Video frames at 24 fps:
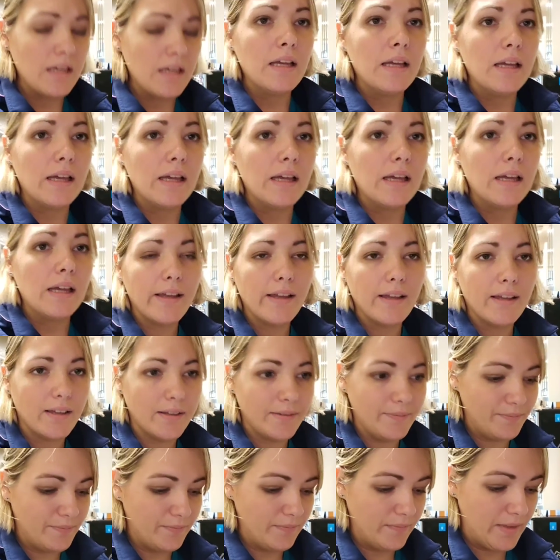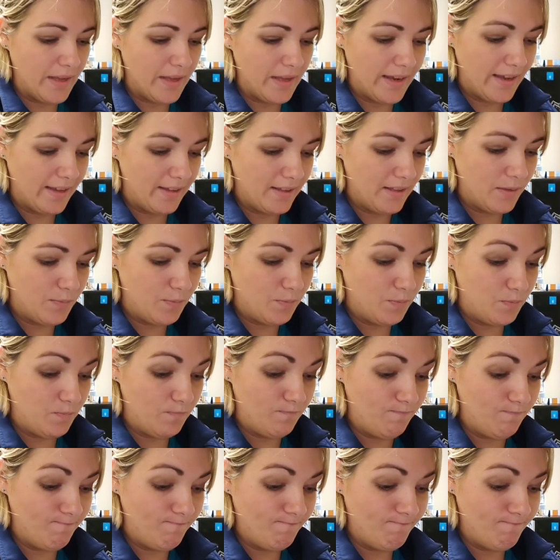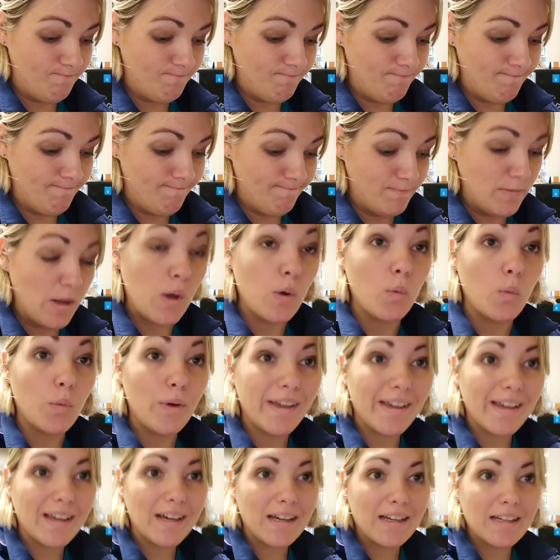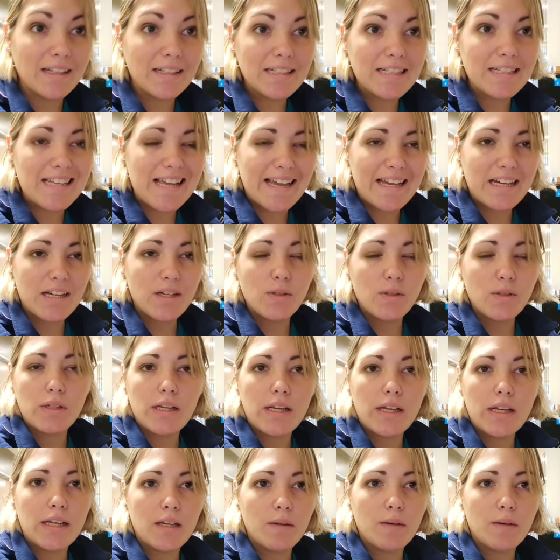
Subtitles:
I guess, wick on down.